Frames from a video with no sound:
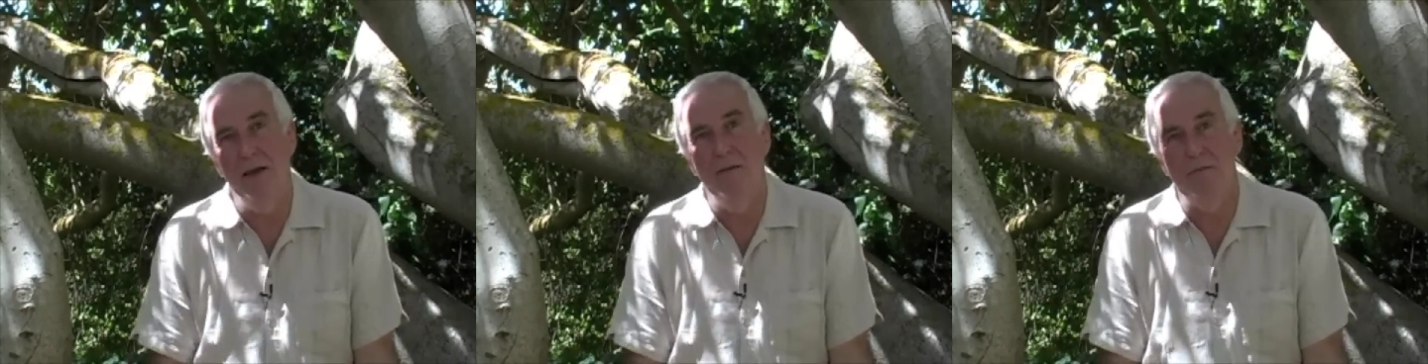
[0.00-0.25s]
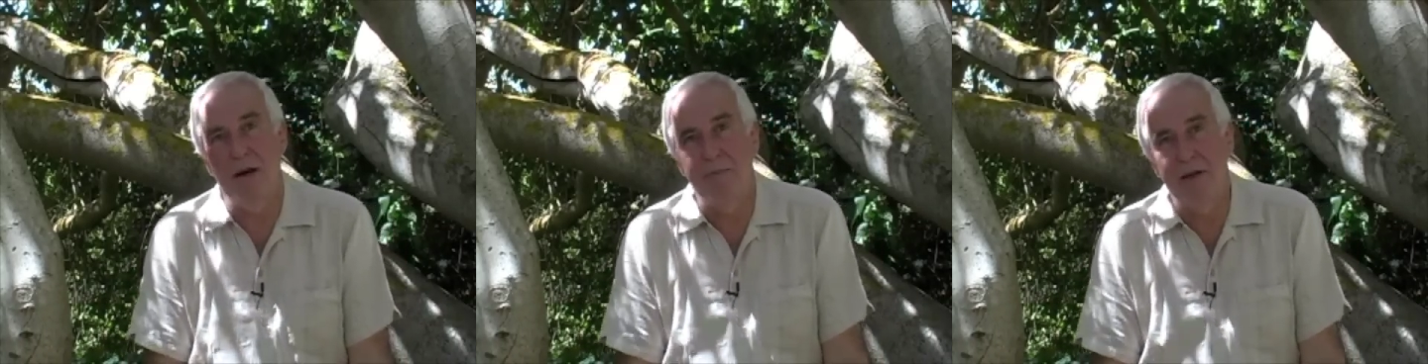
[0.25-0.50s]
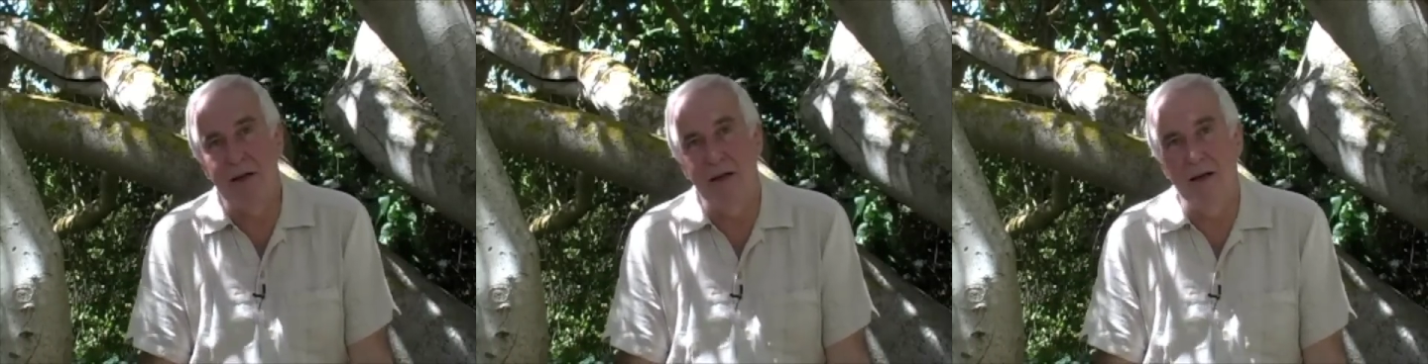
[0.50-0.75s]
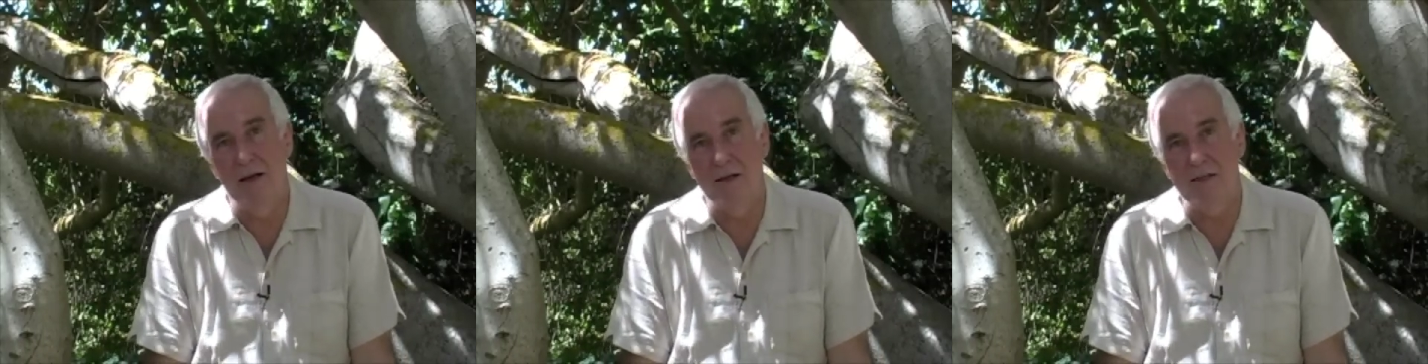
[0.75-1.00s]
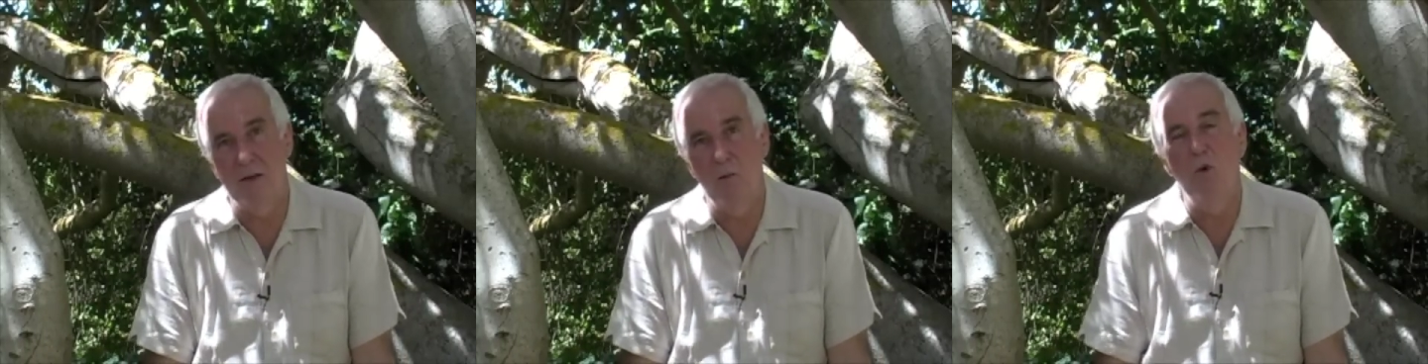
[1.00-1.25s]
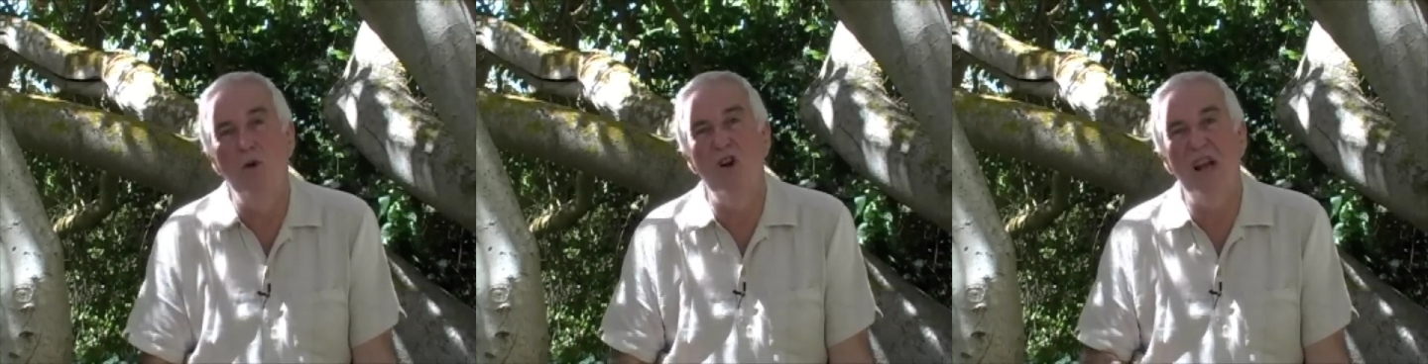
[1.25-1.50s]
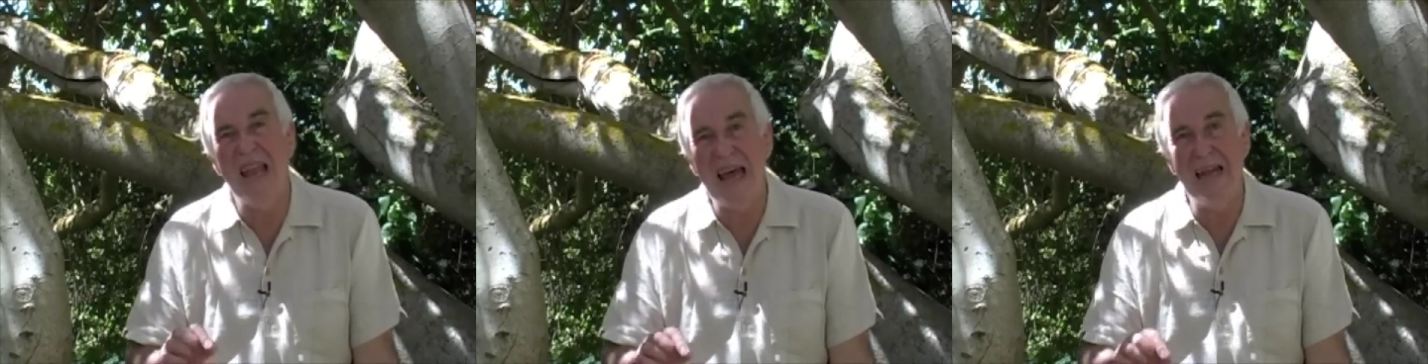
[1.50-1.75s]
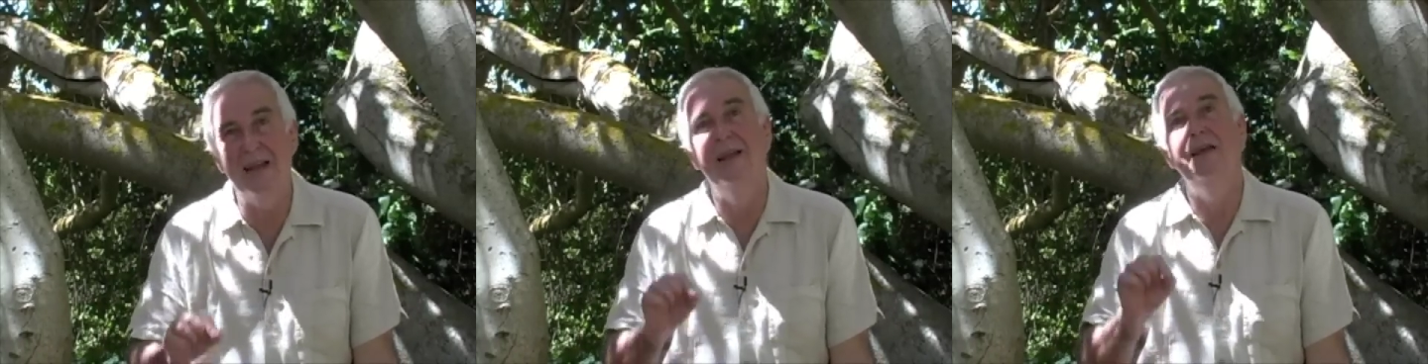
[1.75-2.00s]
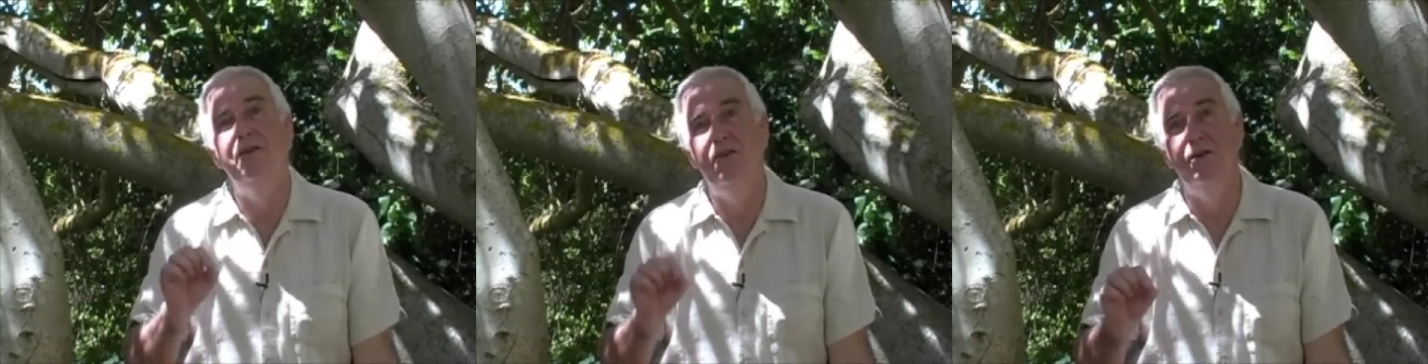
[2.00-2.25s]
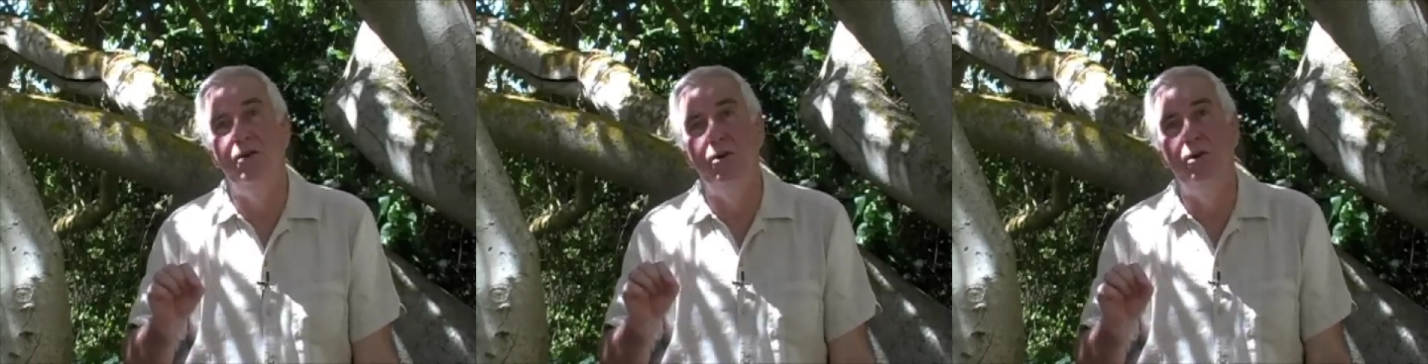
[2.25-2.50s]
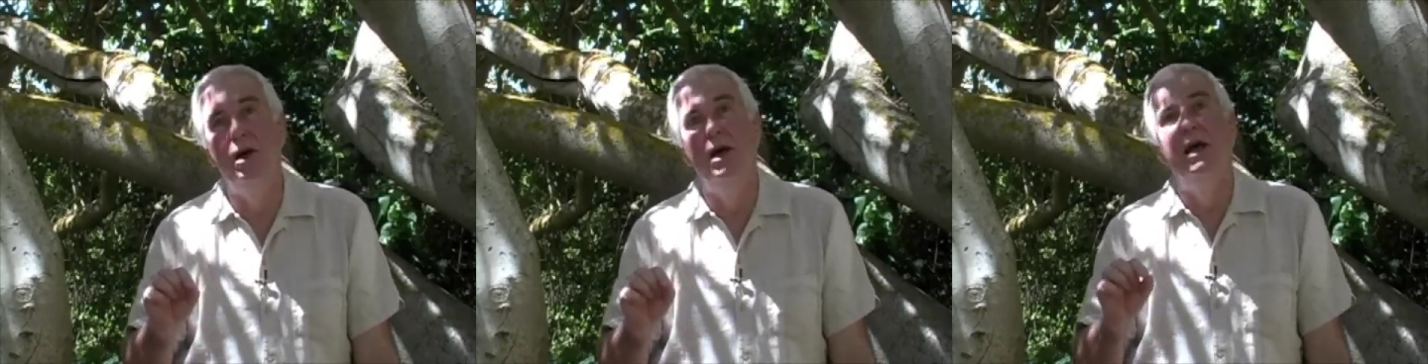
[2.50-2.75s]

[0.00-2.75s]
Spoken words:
in puppy class will gladly do